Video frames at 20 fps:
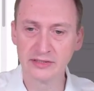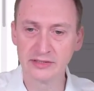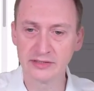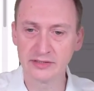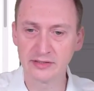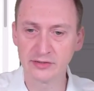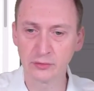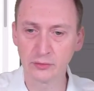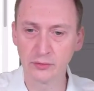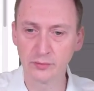
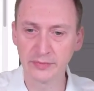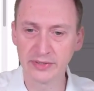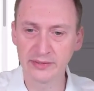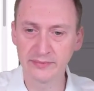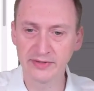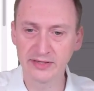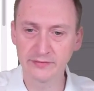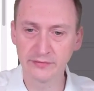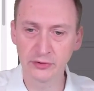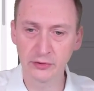You'll
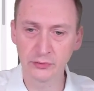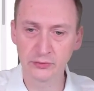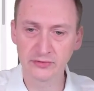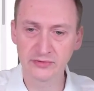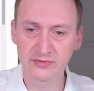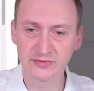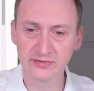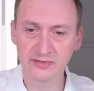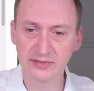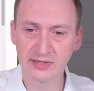maybe even
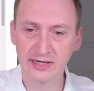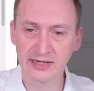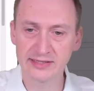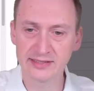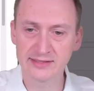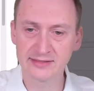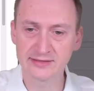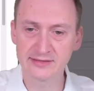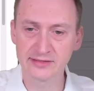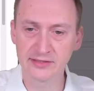notice
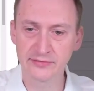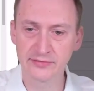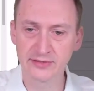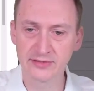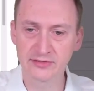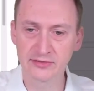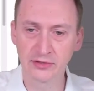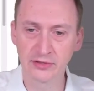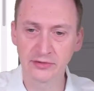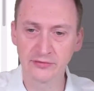ID 7
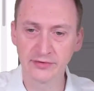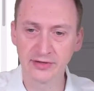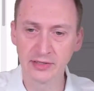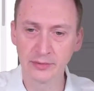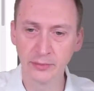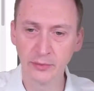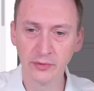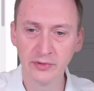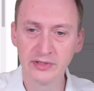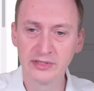is not
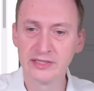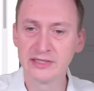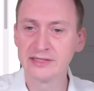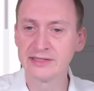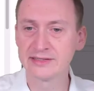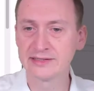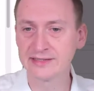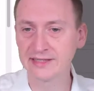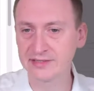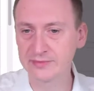available.
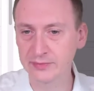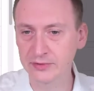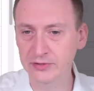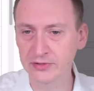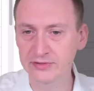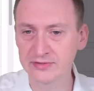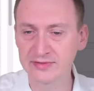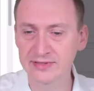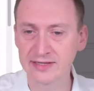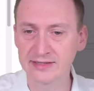That's
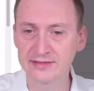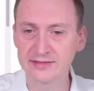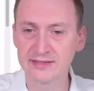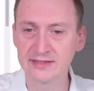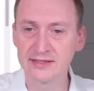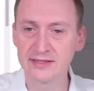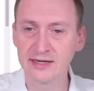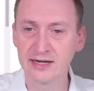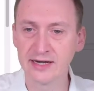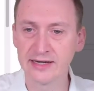because that's
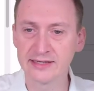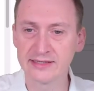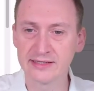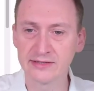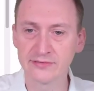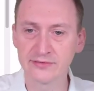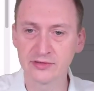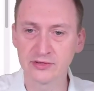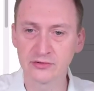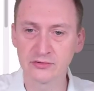the ID
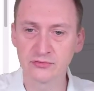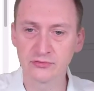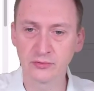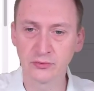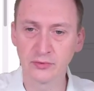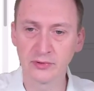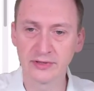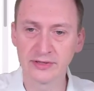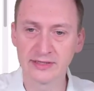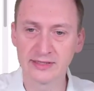of the
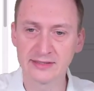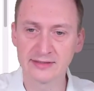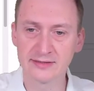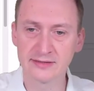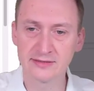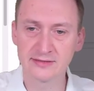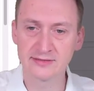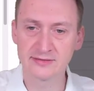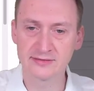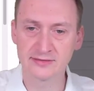controller
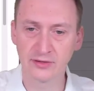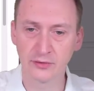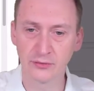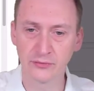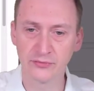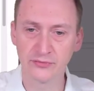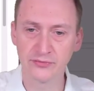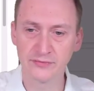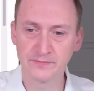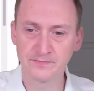
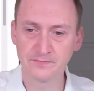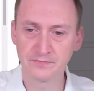itself.